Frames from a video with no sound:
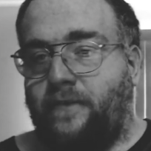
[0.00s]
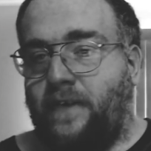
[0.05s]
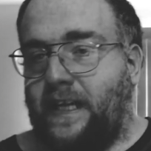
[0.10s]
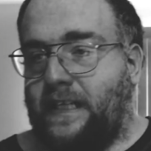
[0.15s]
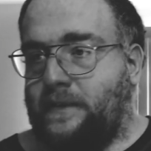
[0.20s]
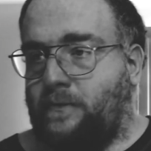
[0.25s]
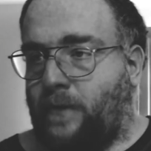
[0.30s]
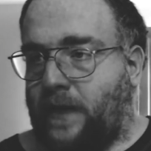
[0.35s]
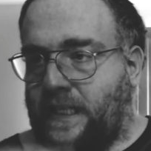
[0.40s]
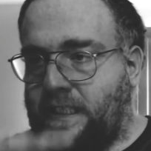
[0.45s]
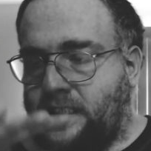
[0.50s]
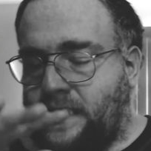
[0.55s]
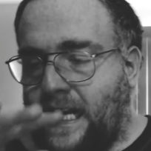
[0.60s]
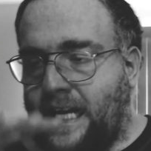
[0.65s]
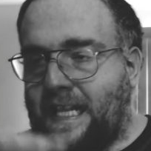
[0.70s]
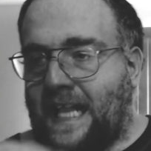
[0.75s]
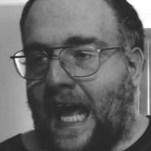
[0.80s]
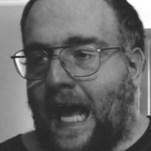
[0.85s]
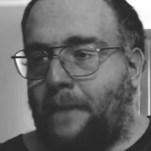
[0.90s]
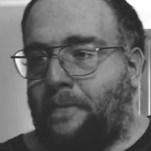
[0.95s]
ends, when I say
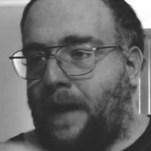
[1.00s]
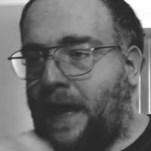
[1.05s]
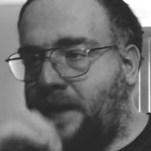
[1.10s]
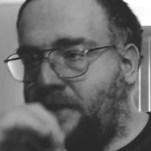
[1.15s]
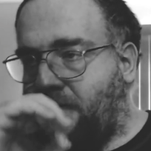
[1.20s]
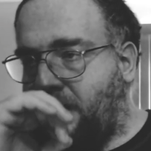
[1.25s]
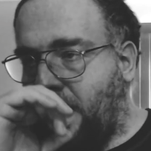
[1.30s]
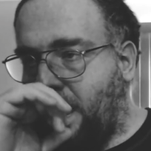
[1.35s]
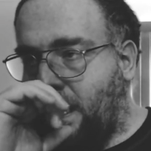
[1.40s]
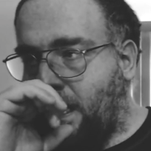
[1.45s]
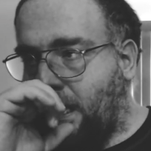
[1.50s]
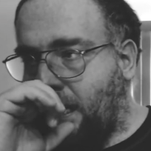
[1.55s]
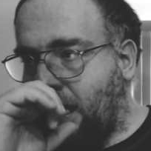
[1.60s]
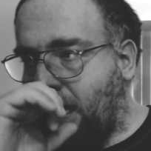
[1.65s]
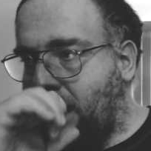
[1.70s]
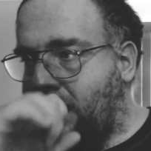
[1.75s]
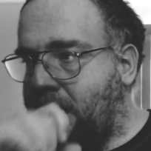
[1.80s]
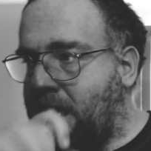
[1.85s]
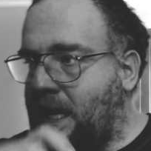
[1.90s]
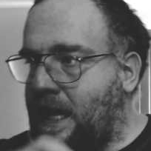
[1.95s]
top heavy, and
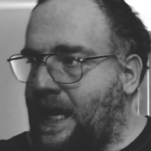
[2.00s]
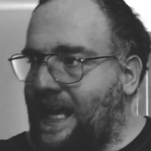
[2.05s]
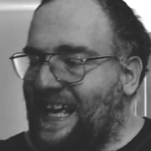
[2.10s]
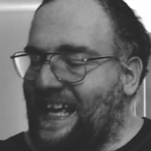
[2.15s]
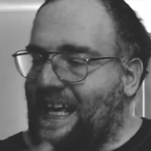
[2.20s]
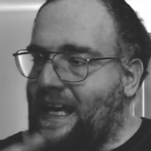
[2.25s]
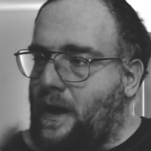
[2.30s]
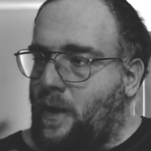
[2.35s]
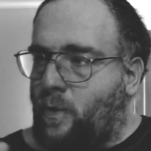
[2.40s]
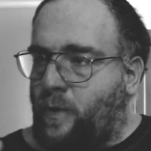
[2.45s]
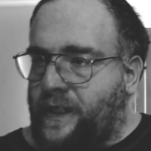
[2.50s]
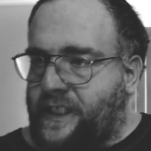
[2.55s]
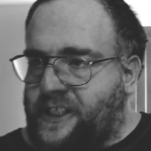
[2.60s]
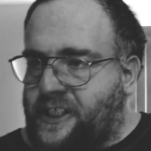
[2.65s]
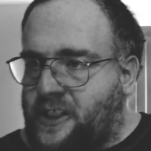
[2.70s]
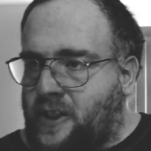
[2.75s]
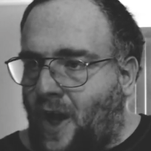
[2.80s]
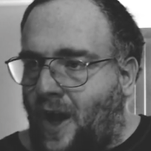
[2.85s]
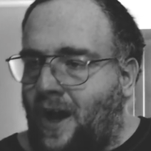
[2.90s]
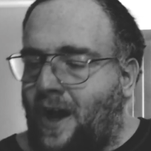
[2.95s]
again, we
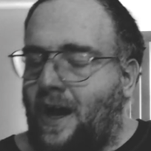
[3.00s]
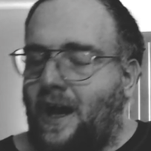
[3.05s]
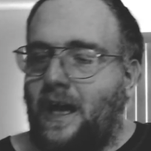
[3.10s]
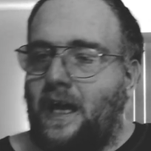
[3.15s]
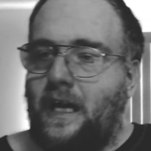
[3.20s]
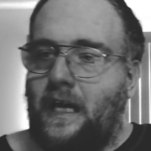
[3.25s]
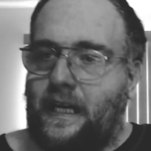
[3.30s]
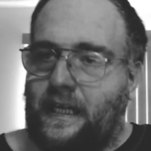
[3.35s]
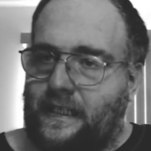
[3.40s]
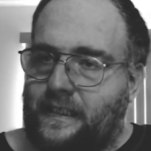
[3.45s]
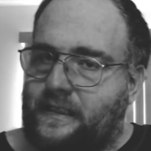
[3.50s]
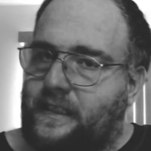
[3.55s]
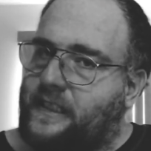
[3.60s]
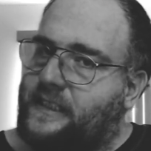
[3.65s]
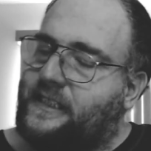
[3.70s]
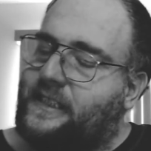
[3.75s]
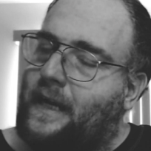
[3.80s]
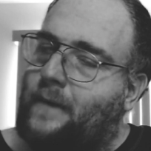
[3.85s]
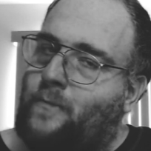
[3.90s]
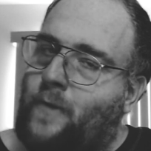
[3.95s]
saw the
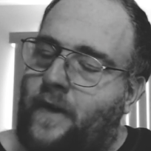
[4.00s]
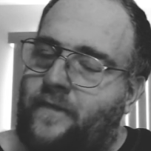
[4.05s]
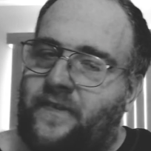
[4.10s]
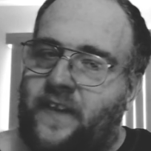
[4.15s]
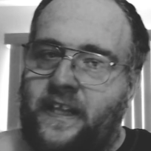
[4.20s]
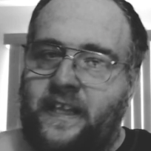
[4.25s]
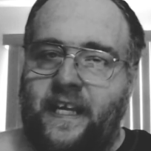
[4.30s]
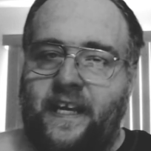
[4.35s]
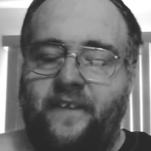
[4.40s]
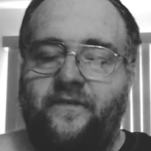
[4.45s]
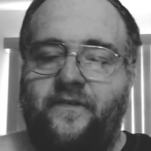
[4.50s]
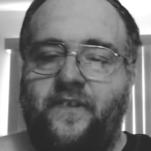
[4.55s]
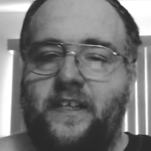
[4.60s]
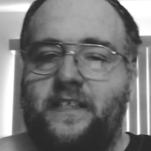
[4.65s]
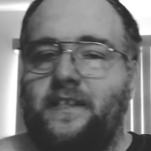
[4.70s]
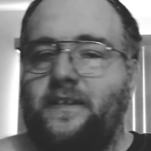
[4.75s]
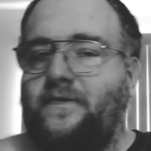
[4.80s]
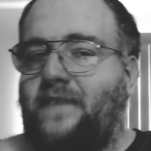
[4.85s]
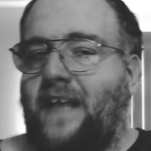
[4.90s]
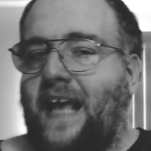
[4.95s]
same way with the
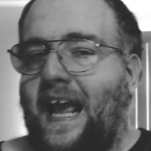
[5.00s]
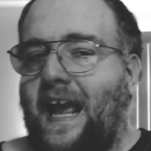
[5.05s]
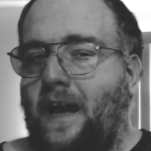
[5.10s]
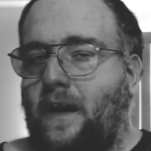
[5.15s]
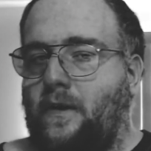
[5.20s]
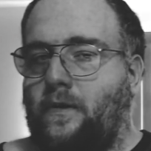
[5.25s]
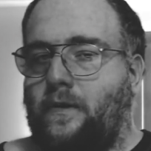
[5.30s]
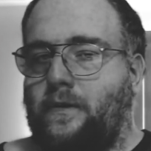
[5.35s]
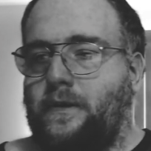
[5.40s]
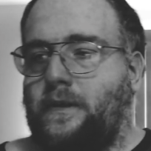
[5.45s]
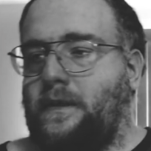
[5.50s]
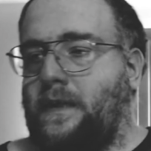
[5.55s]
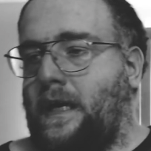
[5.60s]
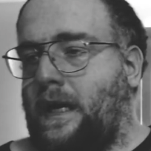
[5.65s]
defense tackles.